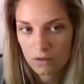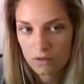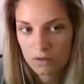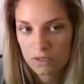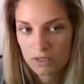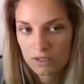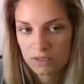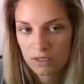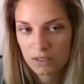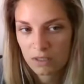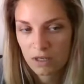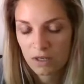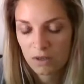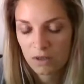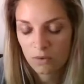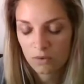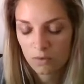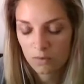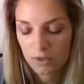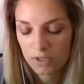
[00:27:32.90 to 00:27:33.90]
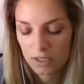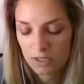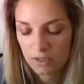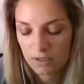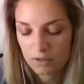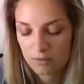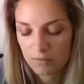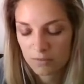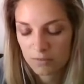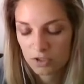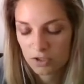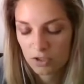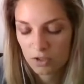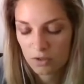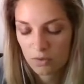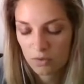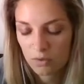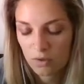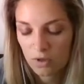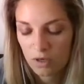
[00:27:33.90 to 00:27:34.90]
Does it, I don't know what that is, but do
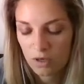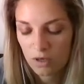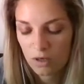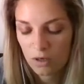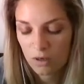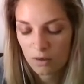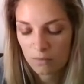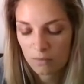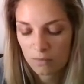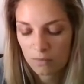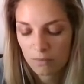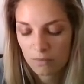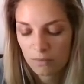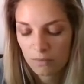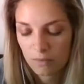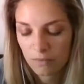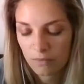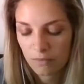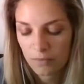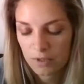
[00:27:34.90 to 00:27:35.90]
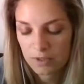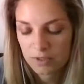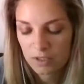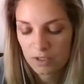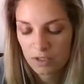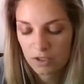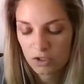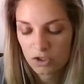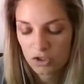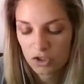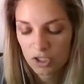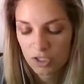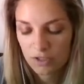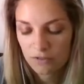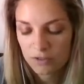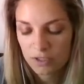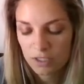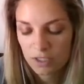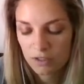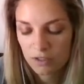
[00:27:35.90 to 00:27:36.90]
you, is it a
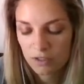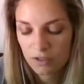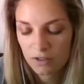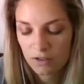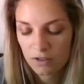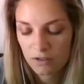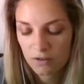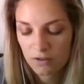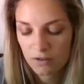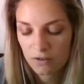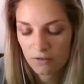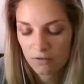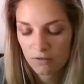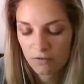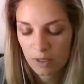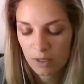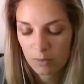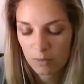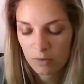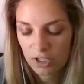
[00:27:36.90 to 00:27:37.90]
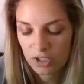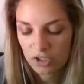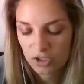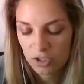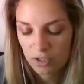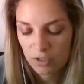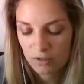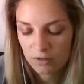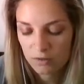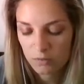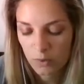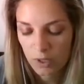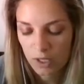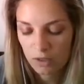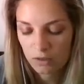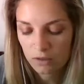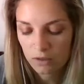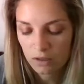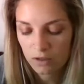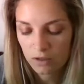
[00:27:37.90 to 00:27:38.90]
shift in the vibration as
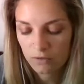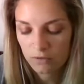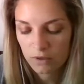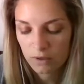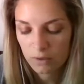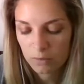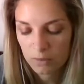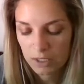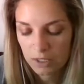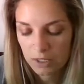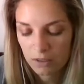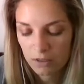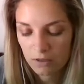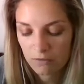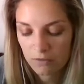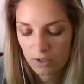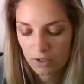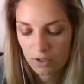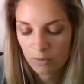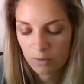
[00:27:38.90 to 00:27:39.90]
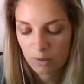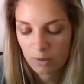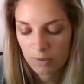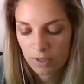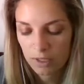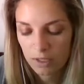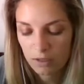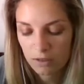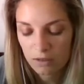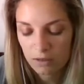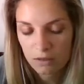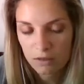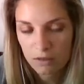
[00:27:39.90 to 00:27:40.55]
well of the human being?